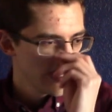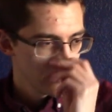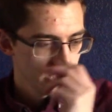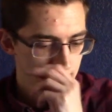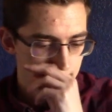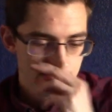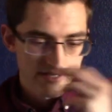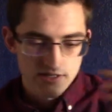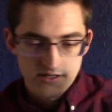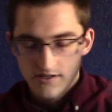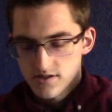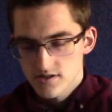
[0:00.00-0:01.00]

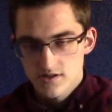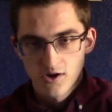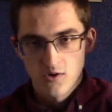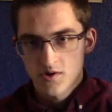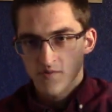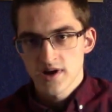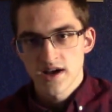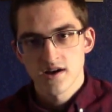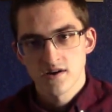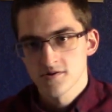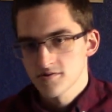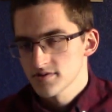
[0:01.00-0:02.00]
is going
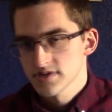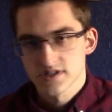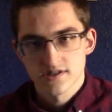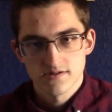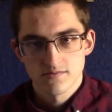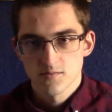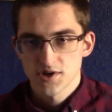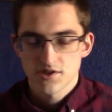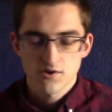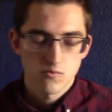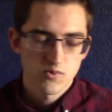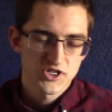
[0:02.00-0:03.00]
around with
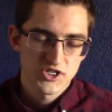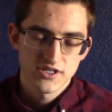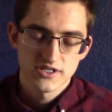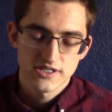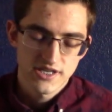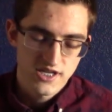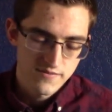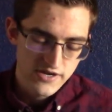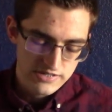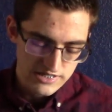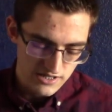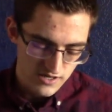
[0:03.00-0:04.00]
her witches thinking
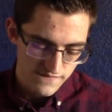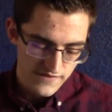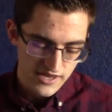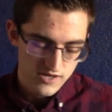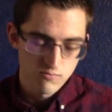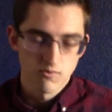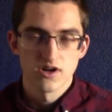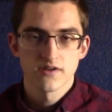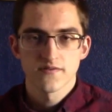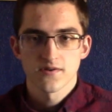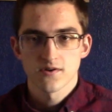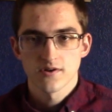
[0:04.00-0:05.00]
about stuff, and one
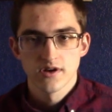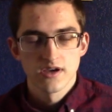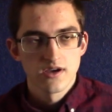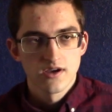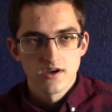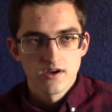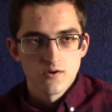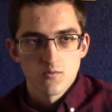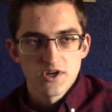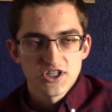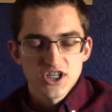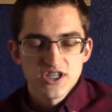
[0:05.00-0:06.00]
of her
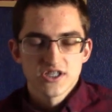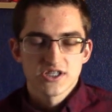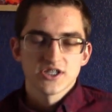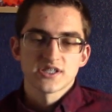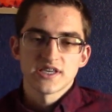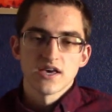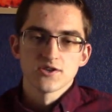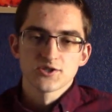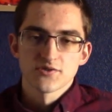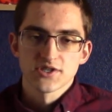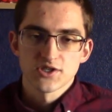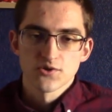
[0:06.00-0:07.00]
witches just tells
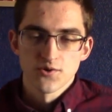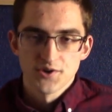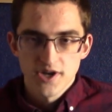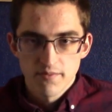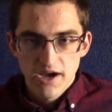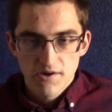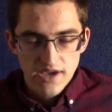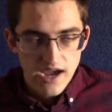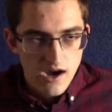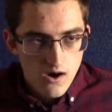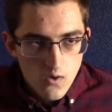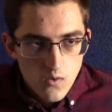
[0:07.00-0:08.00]
her a story about
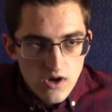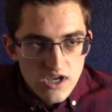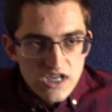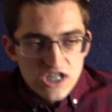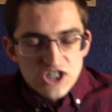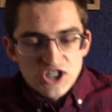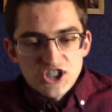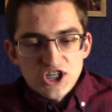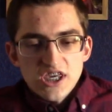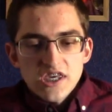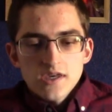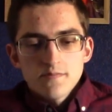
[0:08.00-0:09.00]
how
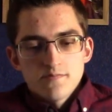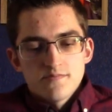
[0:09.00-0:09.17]
she